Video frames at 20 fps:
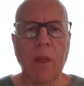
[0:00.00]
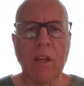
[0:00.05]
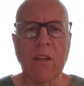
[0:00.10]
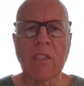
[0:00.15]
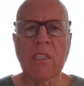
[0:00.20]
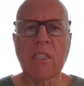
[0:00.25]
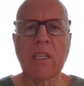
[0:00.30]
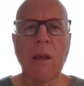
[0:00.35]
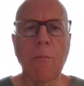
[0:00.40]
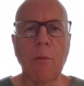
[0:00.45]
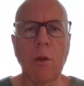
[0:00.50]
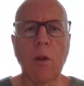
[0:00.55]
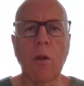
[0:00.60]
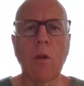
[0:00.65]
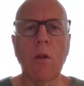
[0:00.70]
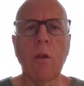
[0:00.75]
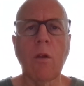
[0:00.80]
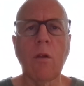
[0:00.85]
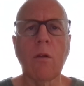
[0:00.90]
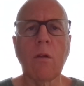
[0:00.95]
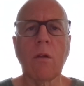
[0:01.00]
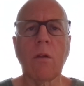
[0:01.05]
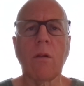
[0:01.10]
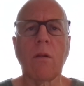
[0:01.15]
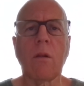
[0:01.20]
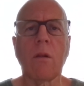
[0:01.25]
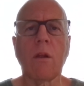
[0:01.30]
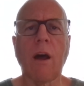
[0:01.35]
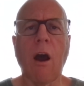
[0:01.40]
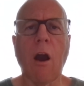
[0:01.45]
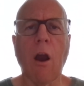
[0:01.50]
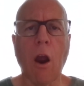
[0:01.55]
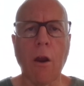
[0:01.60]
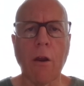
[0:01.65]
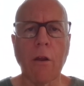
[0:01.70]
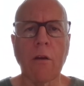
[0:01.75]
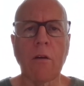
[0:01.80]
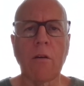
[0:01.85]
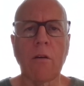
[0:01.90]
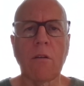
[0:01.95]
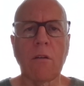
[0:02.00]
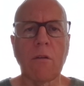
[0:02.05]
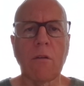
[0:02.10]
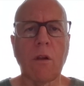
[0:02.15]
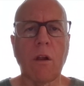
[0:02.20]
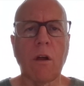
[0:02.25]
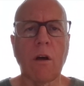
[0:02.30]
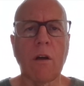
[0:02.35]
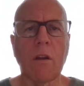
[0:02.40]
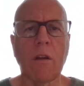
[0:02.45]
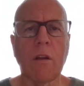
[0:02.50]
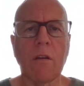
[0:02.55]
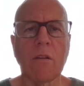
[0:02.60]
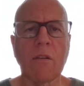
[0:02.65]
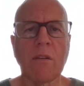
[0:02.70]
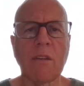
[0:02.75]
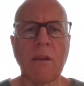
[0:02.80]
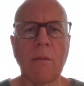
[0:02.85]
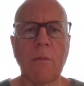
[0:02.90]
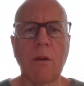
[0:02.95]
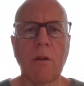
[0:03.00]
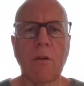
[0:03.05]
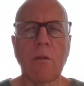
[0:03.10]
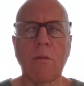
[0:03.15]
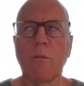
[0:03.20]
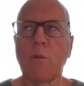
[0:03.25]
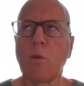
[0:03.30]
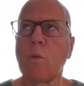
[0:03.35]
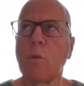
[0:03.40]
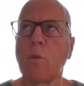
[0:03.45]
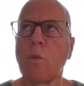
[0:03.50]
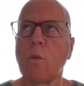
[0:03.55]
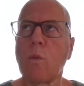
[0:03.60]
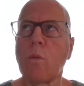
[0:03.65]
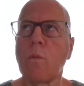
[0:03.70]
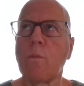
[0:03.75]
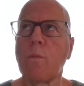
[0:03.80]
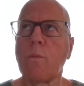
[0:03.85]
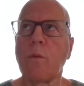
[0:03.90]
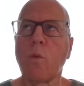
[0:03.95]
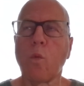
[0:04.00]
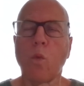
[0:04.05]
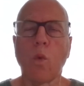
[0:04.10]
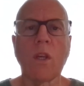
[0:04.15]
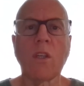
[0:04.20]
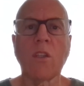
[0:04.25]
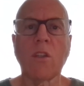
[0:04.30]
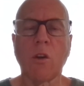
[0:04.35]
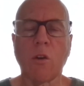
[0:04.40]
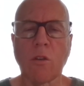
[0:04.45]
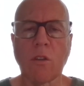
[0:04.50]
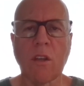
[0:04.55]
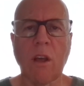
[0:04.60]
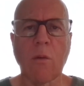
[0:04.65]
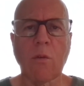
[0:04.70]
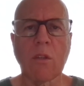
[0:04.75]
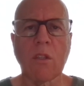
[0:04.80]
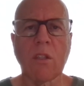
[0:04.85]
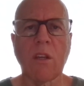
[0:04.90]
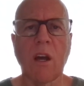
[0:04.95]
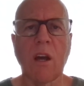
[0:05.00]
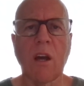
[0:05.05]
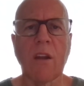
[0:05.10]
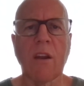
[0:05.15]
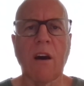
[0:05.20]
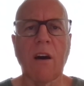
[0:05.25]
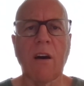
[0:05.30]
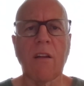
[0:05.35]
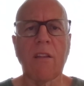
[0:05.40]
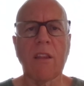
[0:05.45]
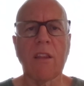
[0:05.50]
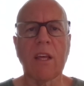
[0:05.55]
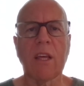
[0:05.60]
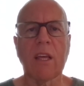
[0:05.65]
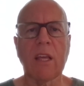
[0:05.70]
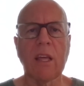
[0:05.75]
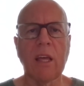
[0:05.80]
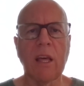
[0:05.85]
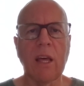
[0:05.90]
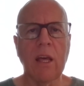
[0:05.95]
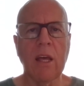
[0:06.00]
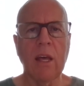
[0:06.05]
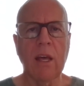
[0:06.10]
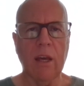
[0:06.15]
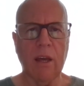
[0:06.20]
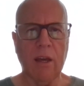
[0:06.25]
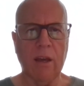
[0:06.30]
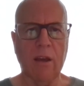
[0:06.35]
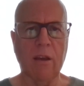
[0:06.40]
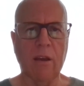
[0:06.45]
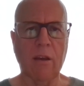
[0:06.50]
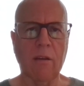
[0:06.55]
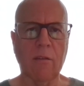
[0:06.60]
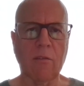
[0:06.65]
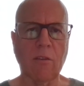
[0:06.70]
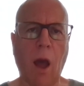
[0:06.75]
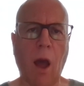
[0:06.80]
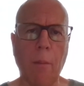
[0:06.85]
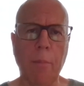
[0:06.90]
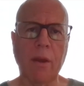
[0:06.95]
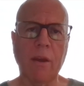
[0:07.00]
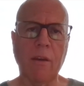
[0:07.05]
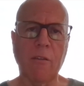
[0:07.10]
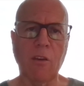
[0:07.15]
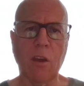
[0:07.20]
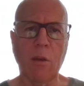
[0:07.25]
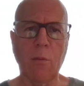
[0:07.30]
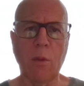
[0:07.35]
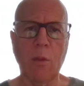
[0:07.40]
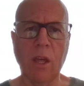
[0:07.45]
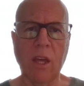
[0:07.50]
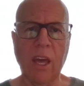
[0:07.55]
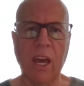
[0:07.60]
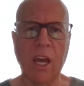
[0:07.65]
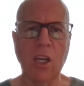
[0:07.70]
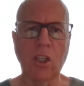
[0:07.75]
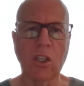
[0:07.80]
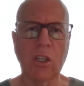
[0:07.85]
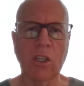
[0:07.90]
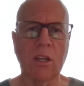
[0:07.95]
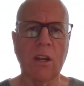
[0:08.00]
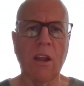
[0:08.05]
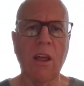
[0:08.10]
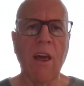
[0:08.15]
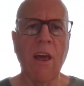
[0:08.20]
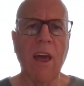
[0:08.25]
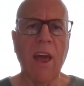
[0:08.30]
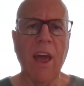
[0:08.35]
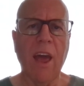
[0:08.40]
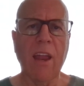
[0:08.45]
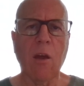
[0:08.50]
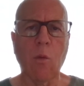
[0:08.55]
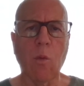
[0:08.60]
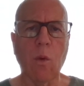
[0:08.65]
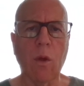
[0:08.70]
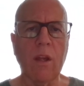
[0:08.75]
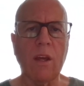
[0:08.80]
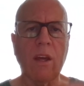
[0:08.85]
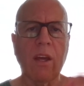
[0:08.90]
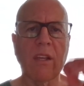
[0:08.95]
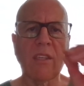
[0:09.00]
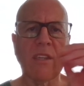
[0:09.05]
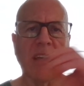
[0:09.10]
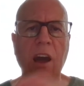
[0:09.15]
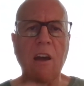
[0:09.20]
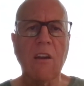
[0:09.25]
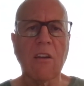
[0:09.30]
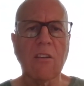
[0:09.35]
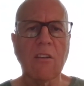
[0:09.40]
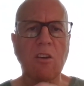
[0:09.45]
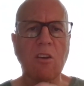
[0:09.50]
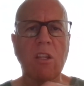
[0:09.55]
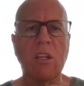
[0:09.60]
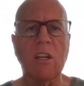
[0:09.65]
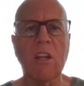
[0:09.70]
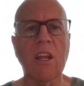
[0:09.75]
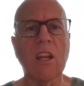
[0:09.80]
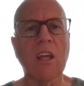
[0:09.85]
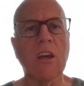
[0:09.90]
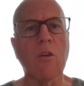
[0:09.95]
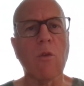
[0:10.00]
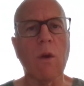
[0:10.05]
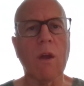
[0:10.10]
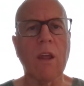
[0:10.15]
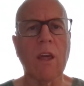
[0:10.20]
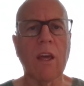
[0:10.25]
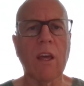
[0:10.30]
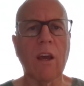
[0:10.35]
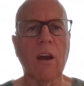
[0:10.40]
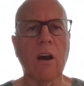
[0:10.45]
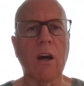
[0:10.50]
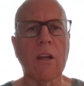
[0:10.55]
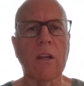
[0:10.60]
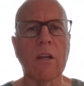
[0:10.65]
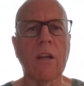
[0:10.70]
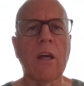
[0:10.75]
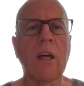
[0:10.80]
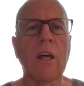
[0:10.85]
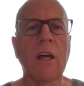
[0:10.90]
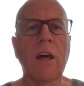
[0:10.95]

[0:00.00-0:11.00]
seminal article, a seminal research that was done on the topic of communication, and it really gets down into the nitty-gritty on